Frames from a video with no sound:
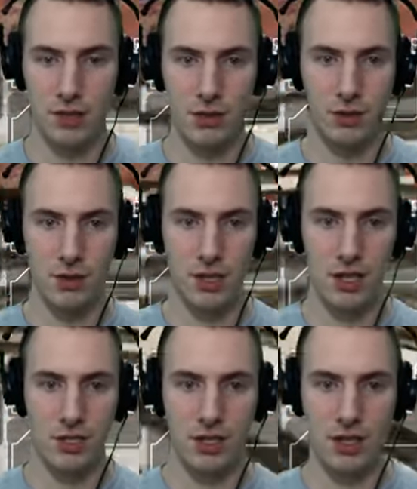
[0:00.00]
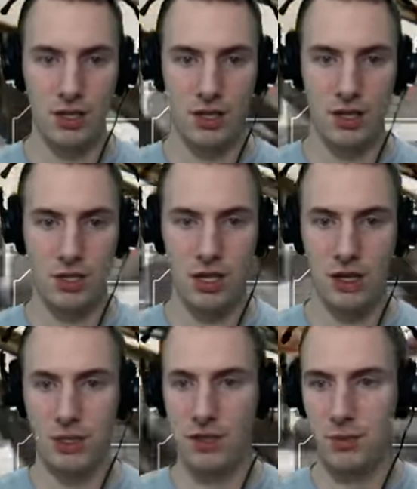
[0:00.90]
Oh, is she
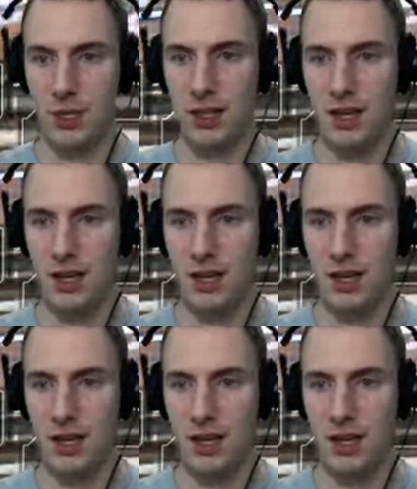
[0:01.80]
going to be?